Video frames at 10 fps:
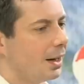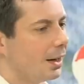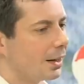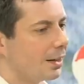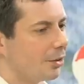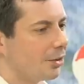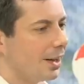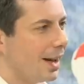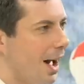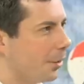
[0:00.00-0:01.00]
Uh, can
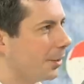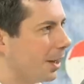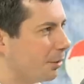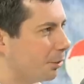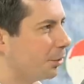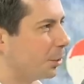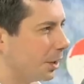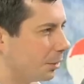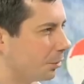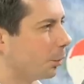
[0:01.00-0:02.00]
say now that they have a
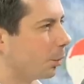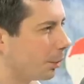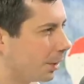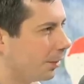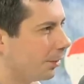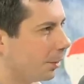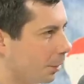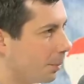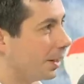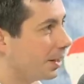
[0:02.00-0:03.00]
fully informed,
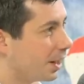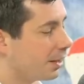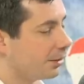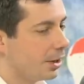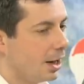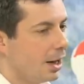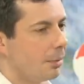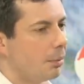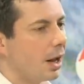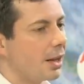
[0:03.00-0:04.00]
considered opinion on this.
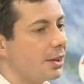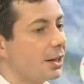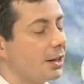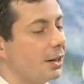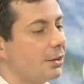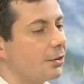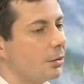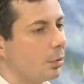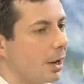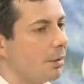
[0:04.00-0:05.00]
But I think it's
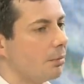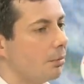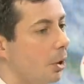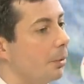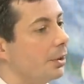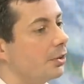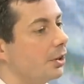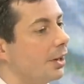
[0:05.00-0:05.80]
the right moment to